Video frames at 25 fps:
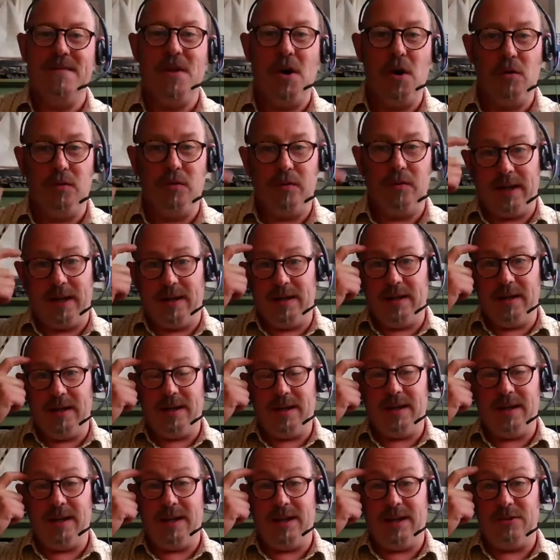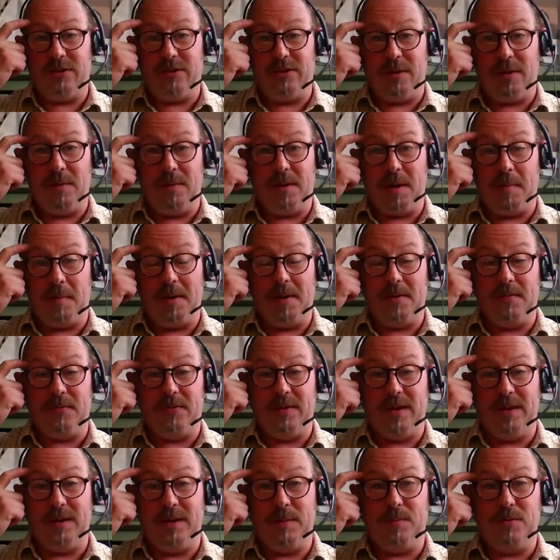evolving uh, as they were coming
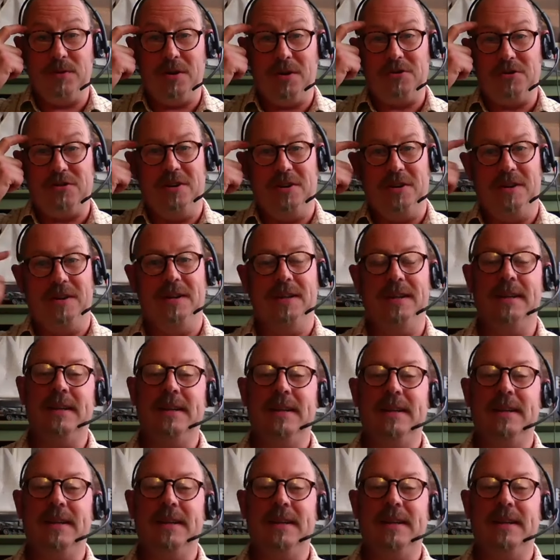off the, the production line.